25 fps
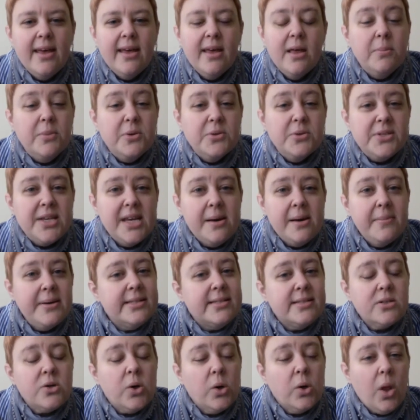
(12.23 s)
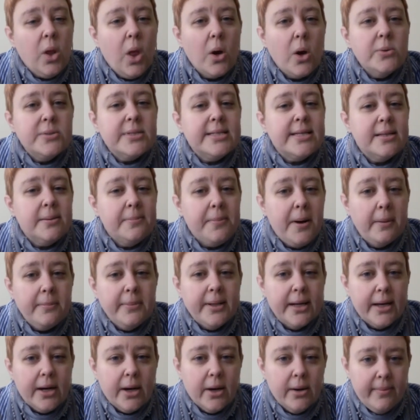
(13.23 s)
The museum is still closed to the
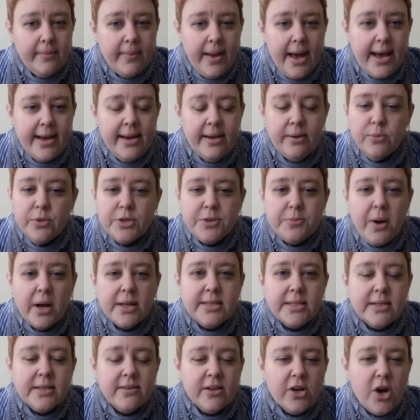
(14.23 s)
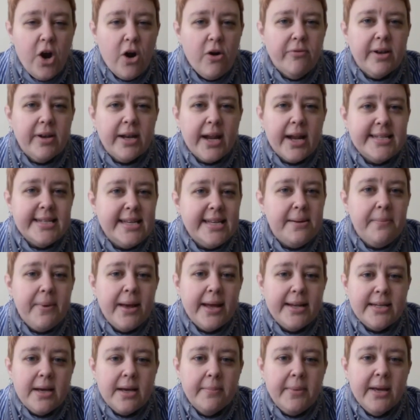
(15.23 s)
public in response to the COVID-19
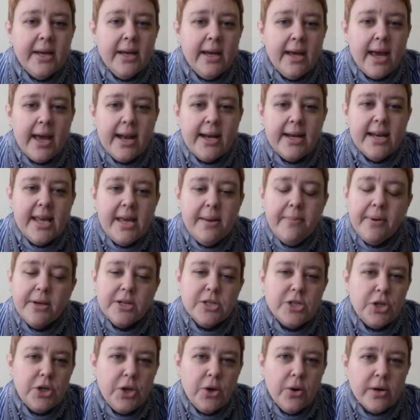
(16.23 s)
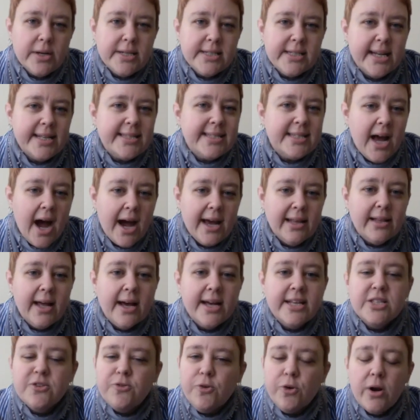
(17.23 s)
pandemic and in keeping to New York State's
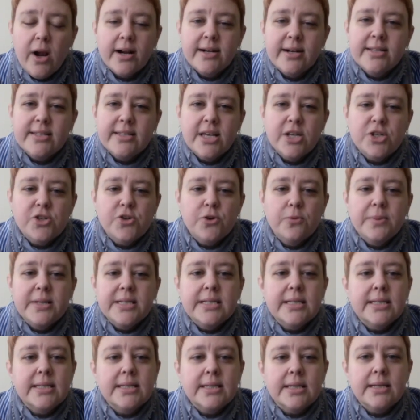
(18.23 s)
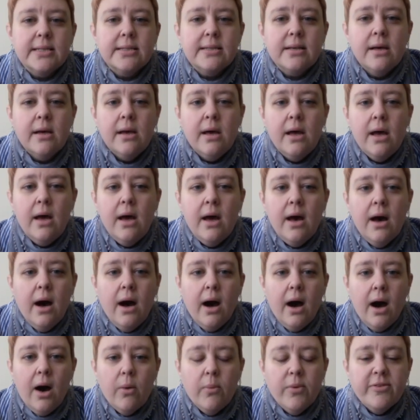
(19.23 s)
guidelines for non-essential businesses.
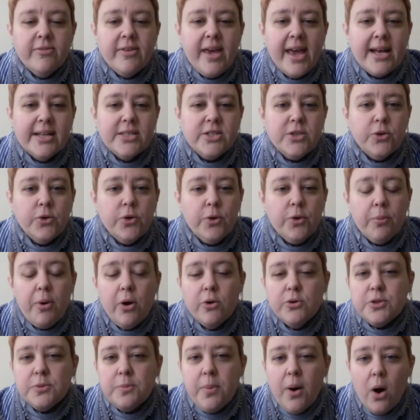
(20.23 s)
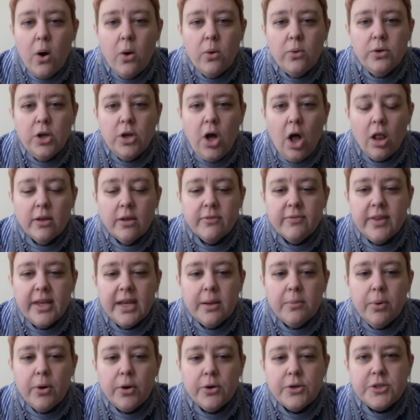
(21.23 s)
We've canceled or postponed all of the
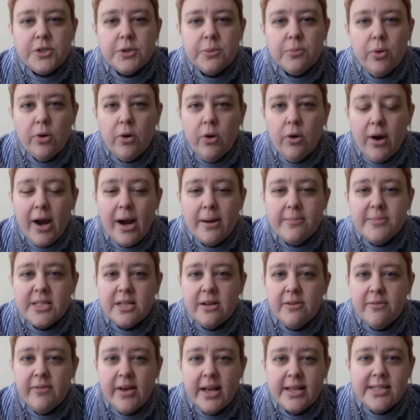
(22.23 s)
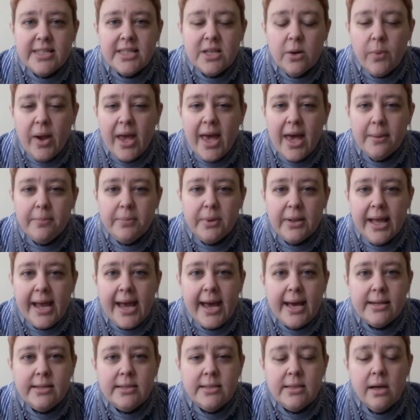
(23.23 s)
in-person programs and events that we had
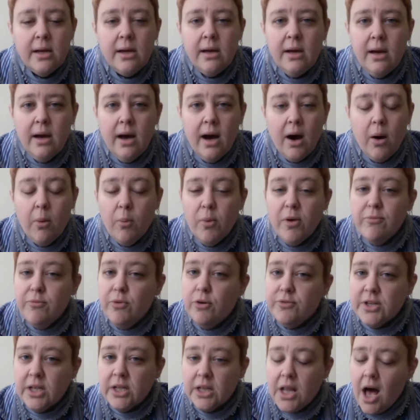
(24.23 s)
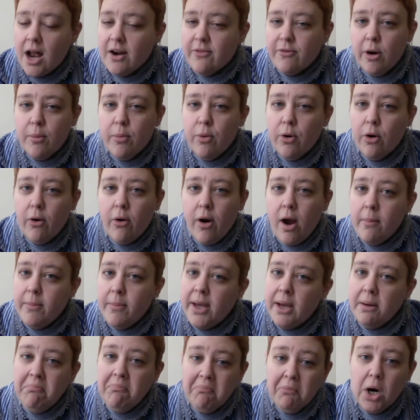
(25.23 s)
planned. We've moved a lot of our
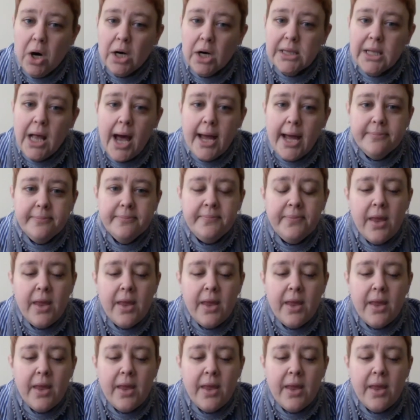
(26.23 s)
programming online.